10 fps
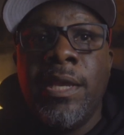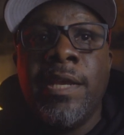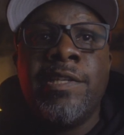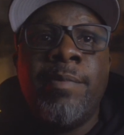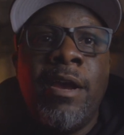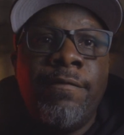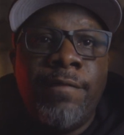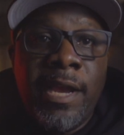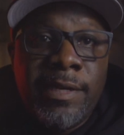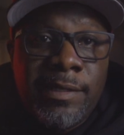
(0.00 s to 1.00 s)
It's about
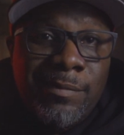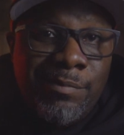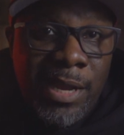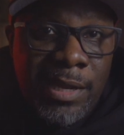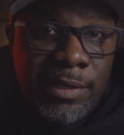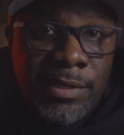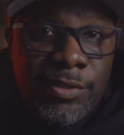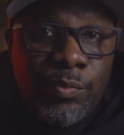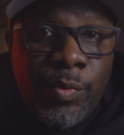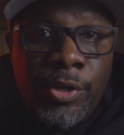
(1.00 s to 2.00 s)
finding a
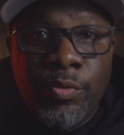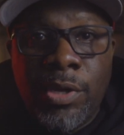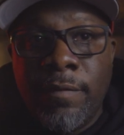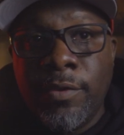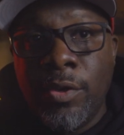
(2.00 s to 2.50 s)
balance where you cover